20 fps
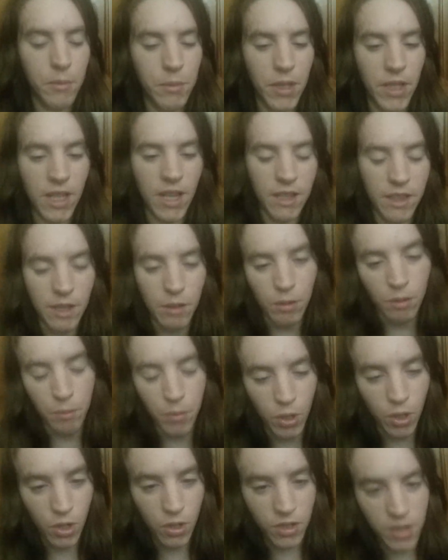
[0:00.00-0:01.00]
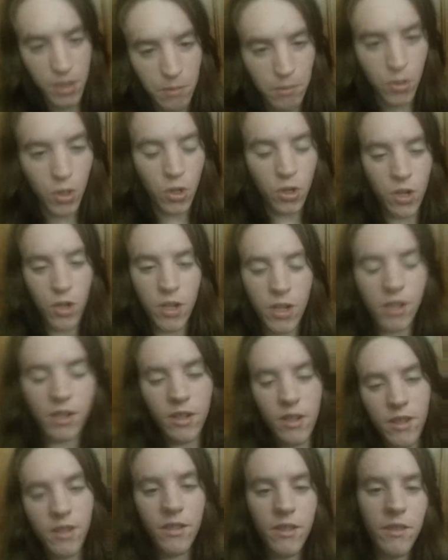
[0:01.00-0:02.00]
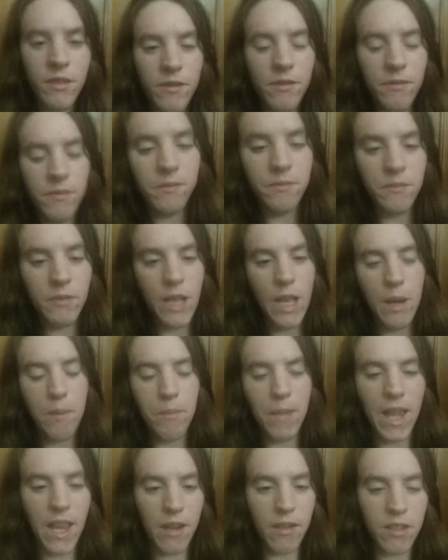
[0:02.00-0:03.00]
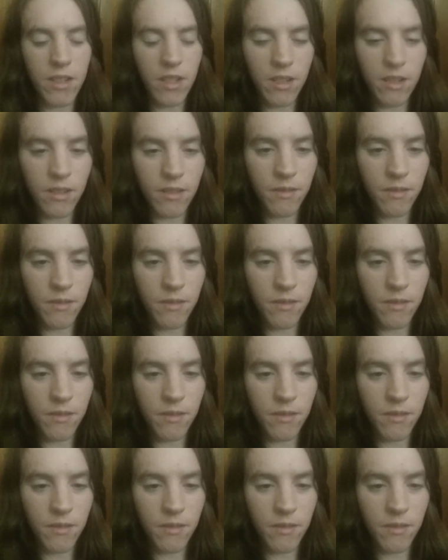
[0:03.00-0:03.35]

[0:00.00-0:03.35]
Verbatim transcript: But yet they were burned and murdered and maimed